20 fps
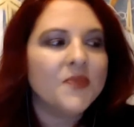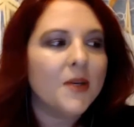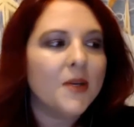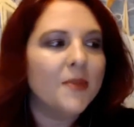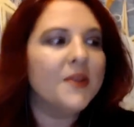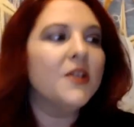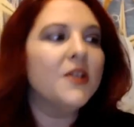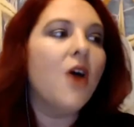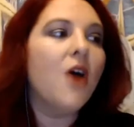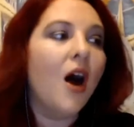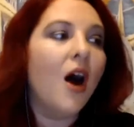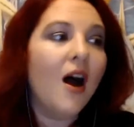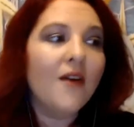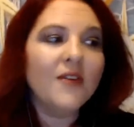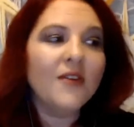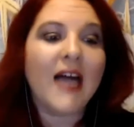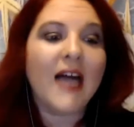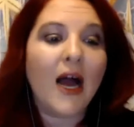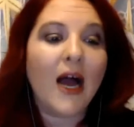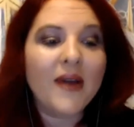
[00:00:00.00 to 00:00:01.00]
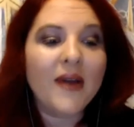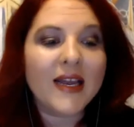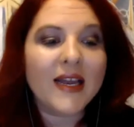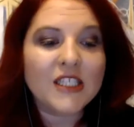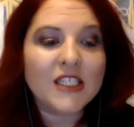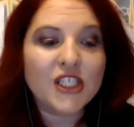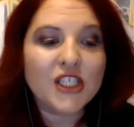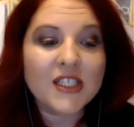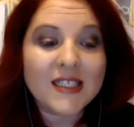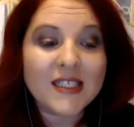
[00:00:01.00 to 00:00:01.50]
But the law of allowing
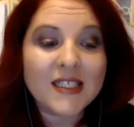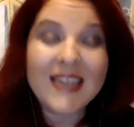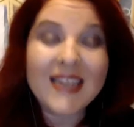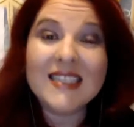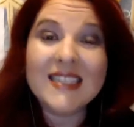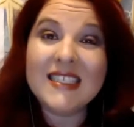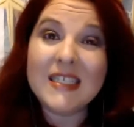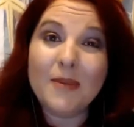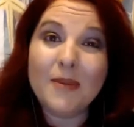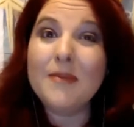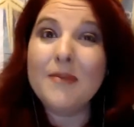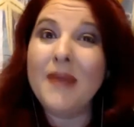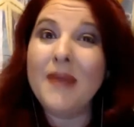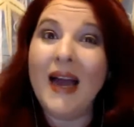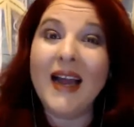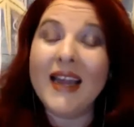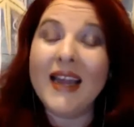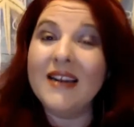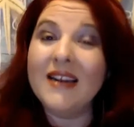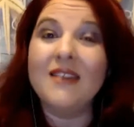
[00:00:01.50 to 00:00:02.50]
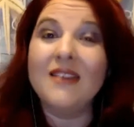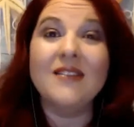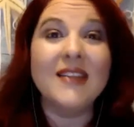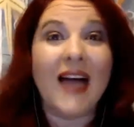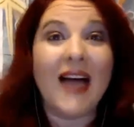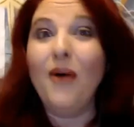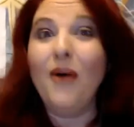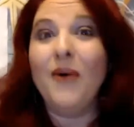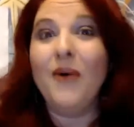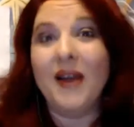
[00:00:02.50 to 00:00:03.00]
is just kind of stepping back and
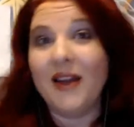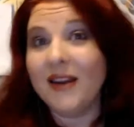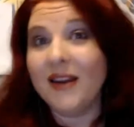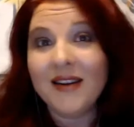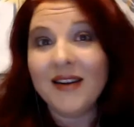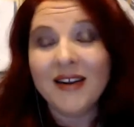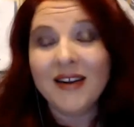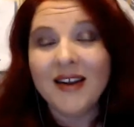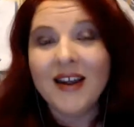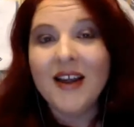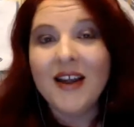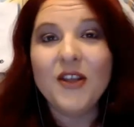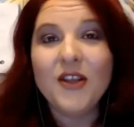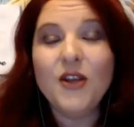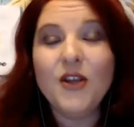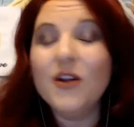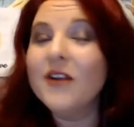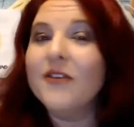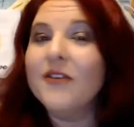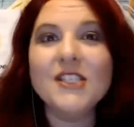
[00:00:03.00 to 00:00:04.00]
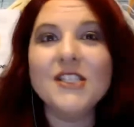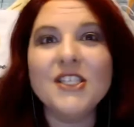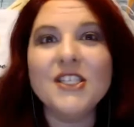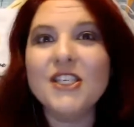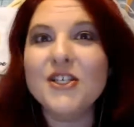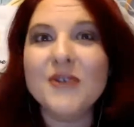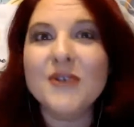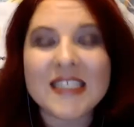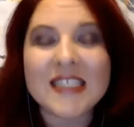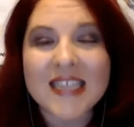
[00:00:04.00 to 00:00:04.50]
allowing the universe to
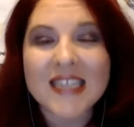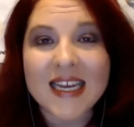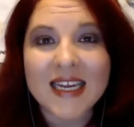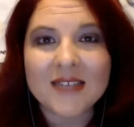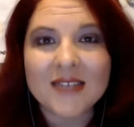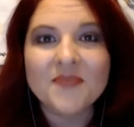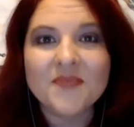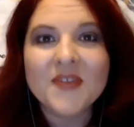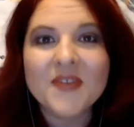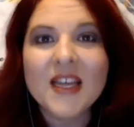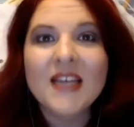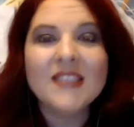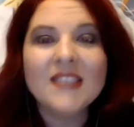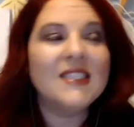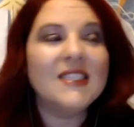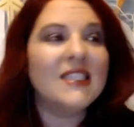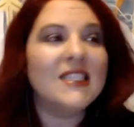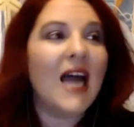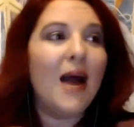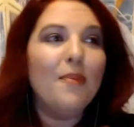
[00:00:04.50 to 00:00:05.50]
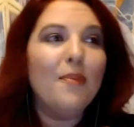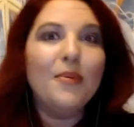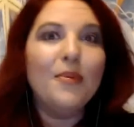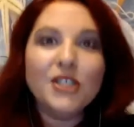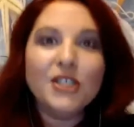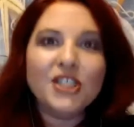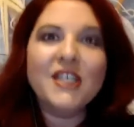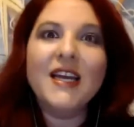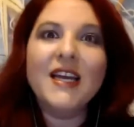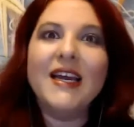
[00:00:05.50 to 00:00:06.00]
do its thing, to stop
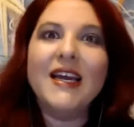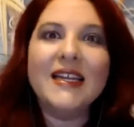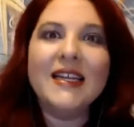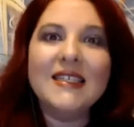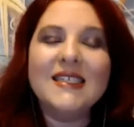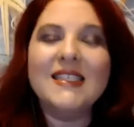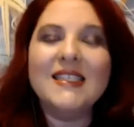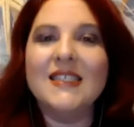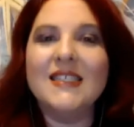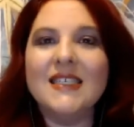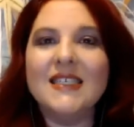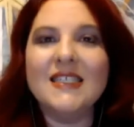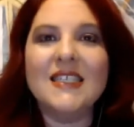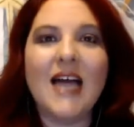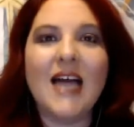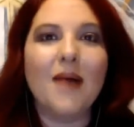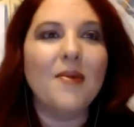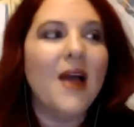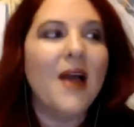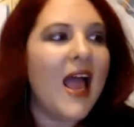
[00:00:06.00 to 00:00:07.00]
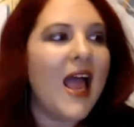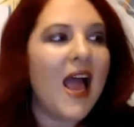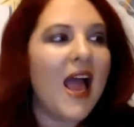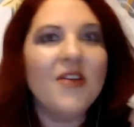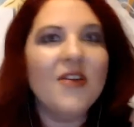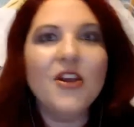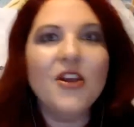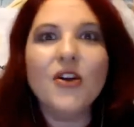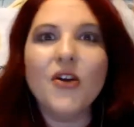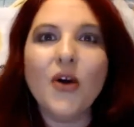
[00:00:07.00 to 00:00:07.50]
pushing against it, to stop
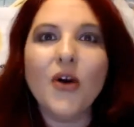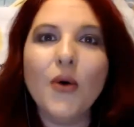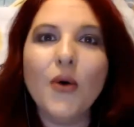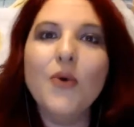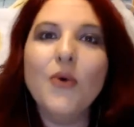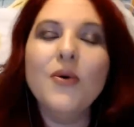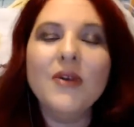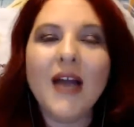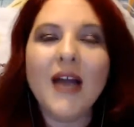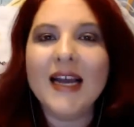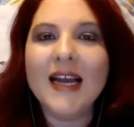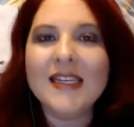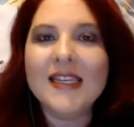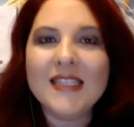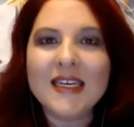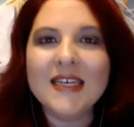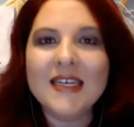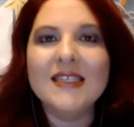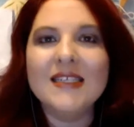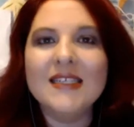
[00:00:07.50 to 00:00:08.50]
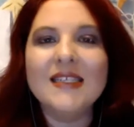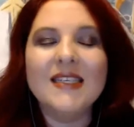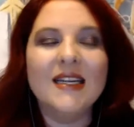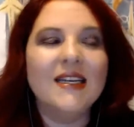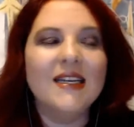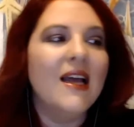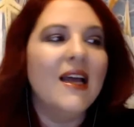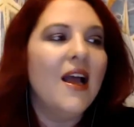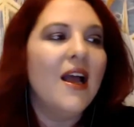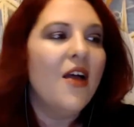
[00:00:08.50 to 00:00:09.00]
having your own ideas
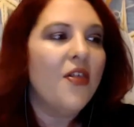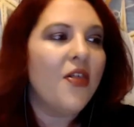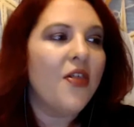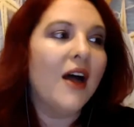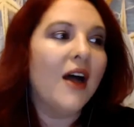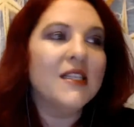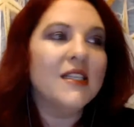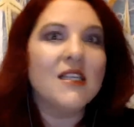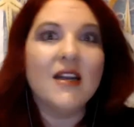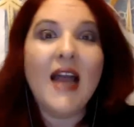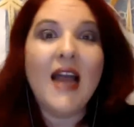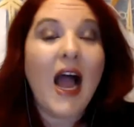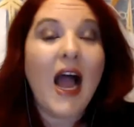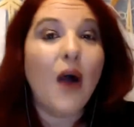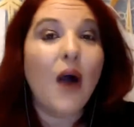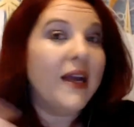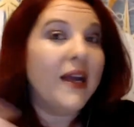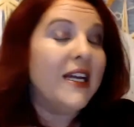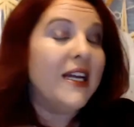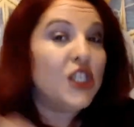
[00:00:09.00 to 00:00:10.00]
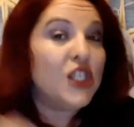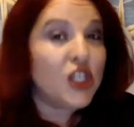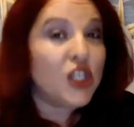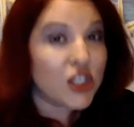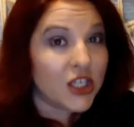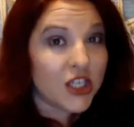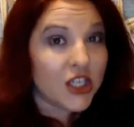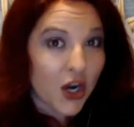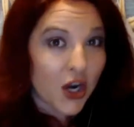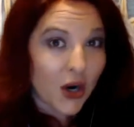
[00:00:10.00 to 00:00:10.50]
and thoughts on how it
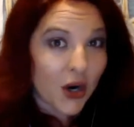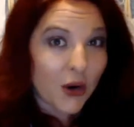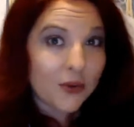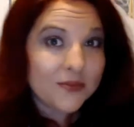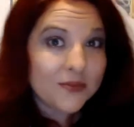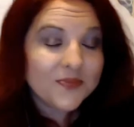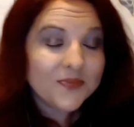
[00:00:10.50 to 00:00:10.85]
should go,